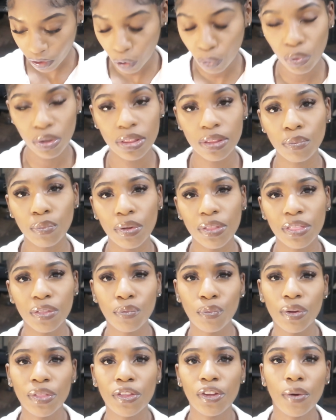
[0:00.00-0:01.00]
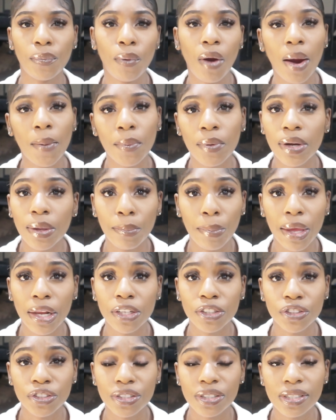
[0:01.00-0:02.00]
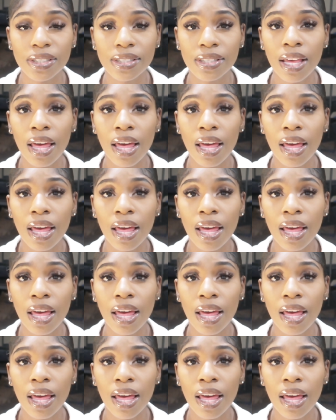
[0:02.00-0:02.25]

with your property managers,